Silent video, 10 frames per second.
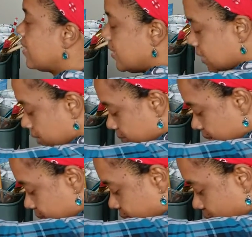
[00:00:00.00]
a little
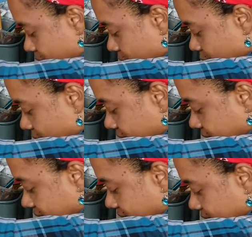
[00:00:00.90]
bit before you move on to
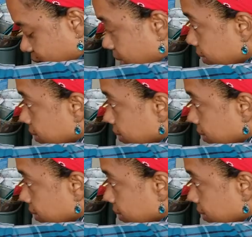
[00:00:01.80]
the next one.